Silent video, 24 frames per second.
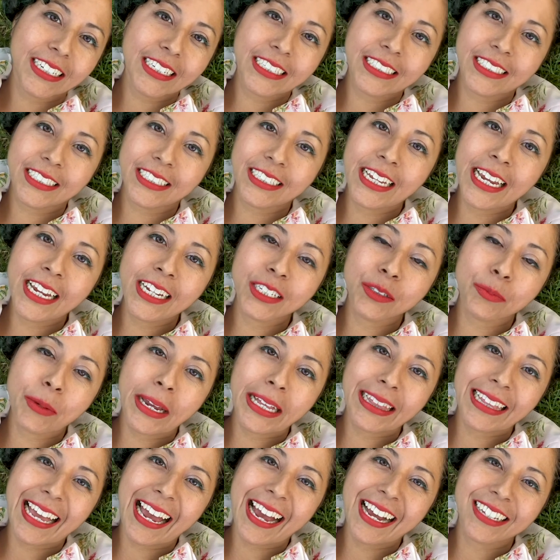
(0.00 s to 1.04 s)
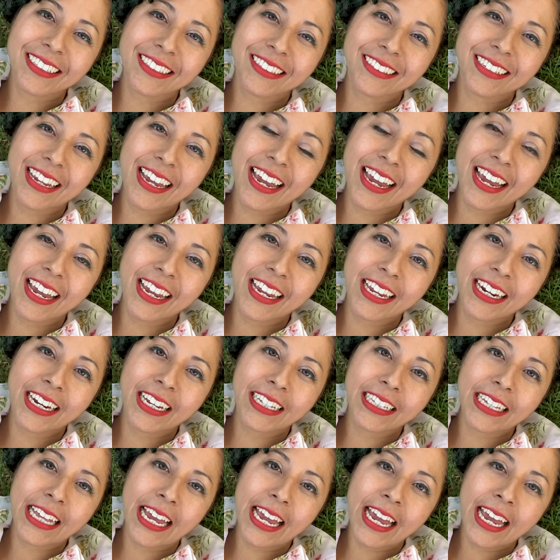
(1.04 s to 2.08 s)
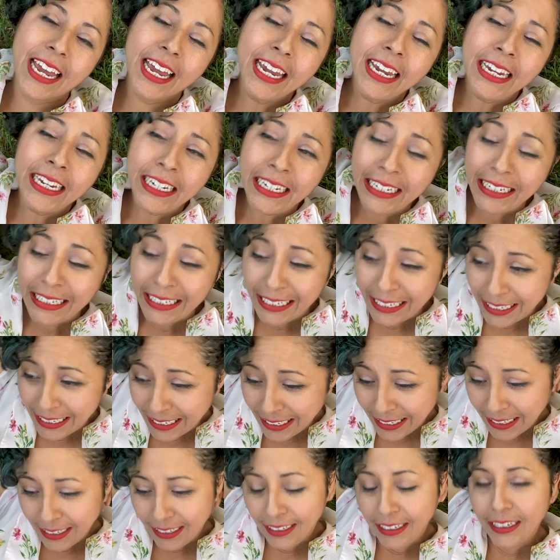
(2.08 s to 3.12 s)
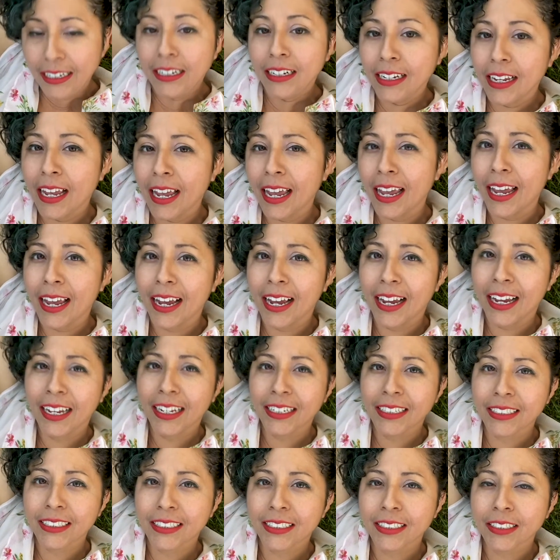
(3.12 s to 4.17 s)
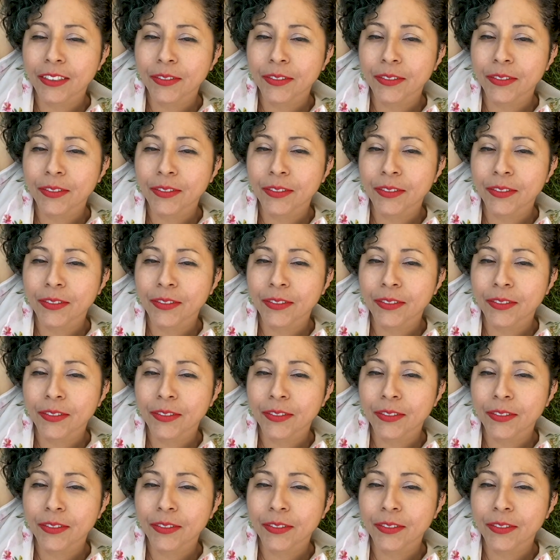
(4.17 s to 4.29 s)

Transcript: Today is my last day in LA, and